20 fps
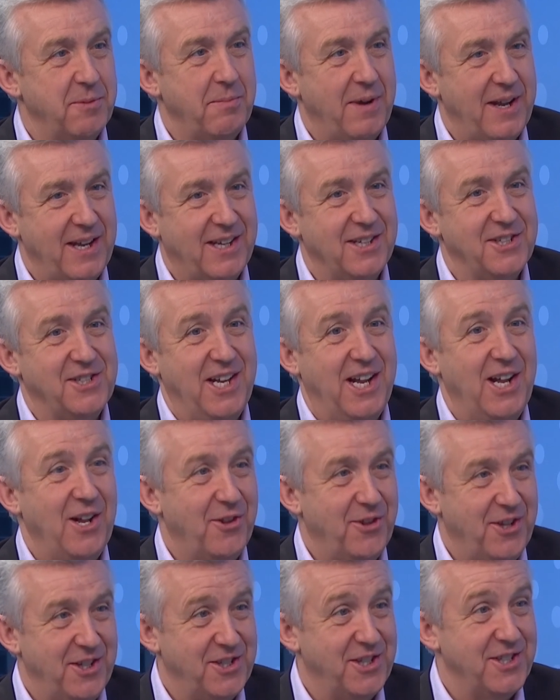make us a
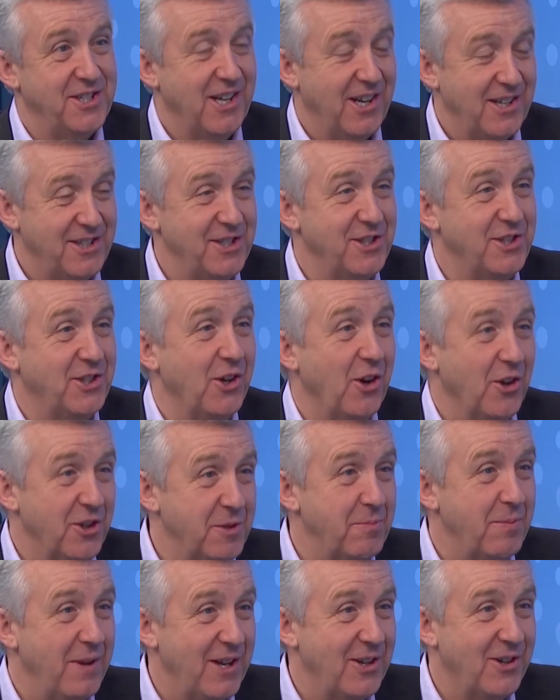healthier society has got
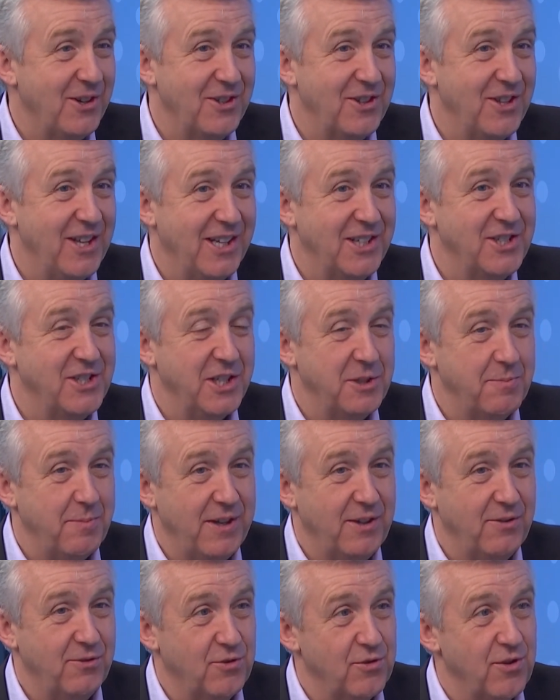to be a good thing. So it's
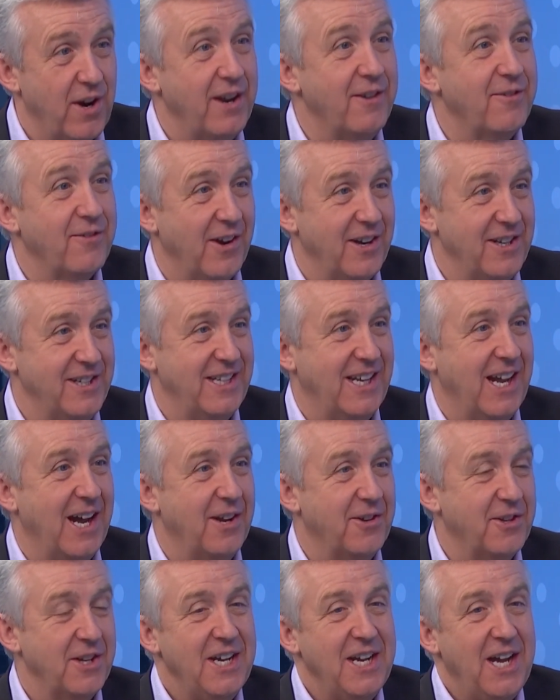been great finding
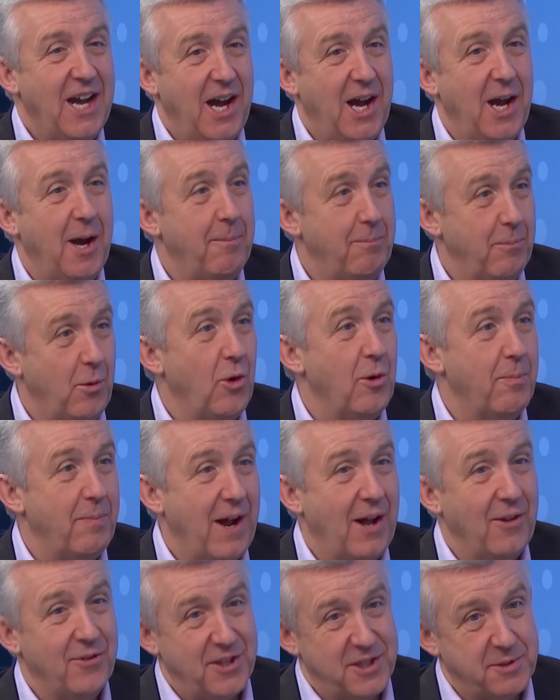out more
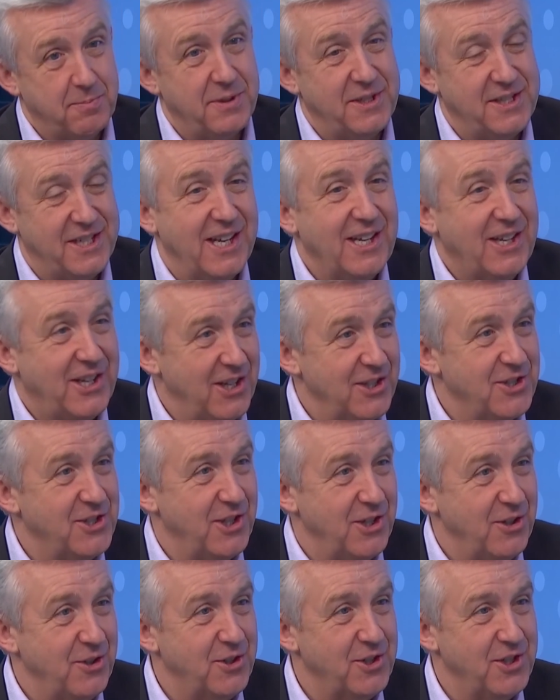about this particular
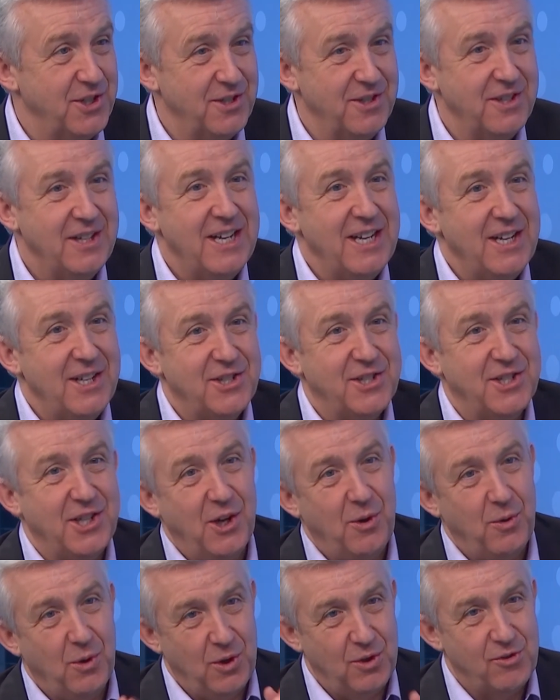solution.
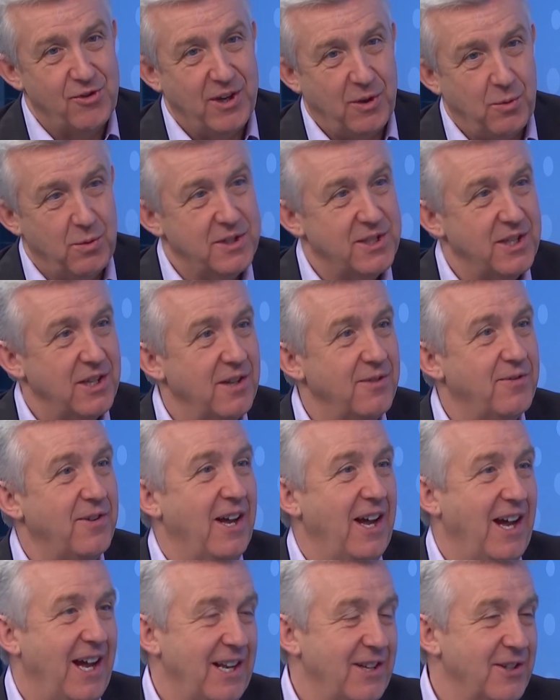So Ulrich Wislov
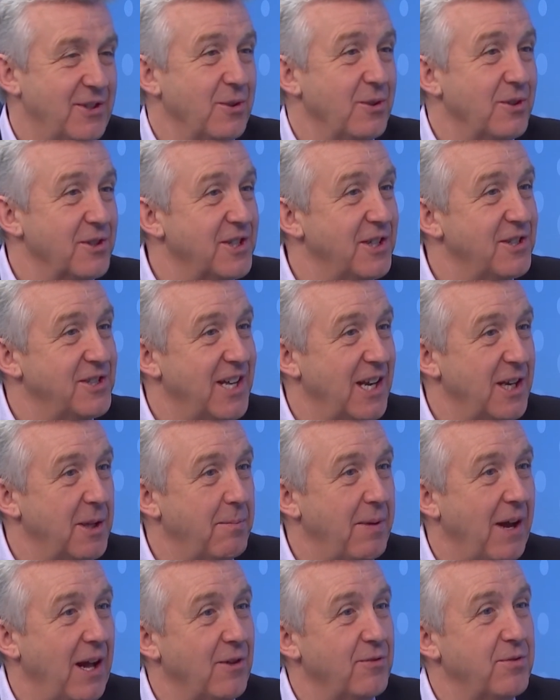and also Sally
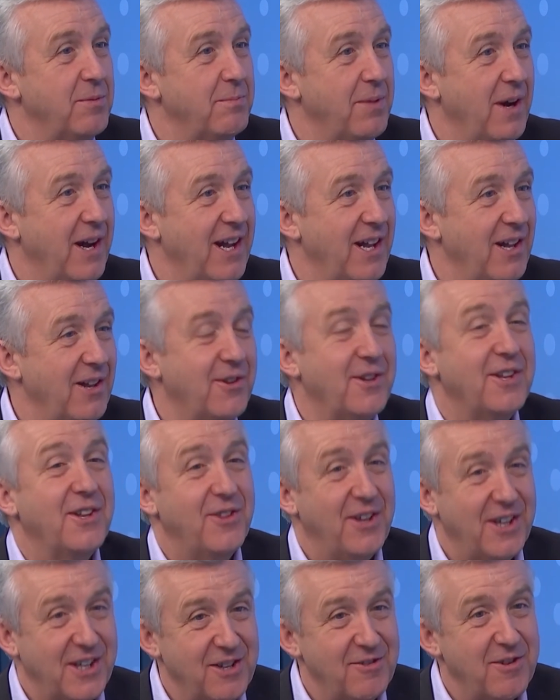Powell from PAI Health,
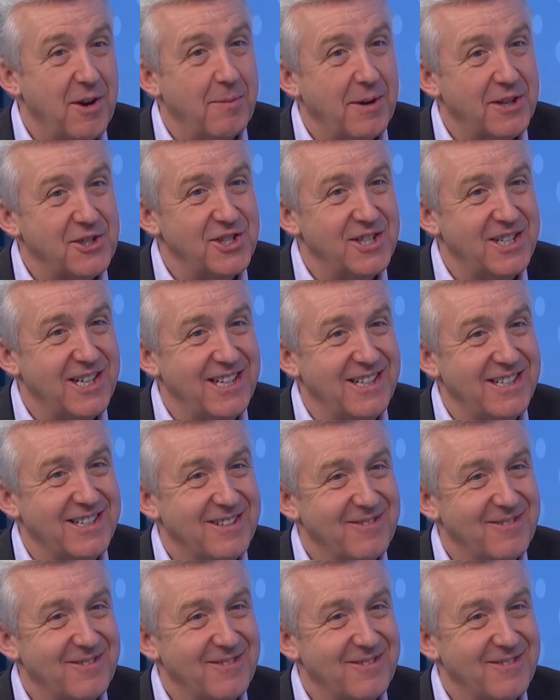thank you very much indeed.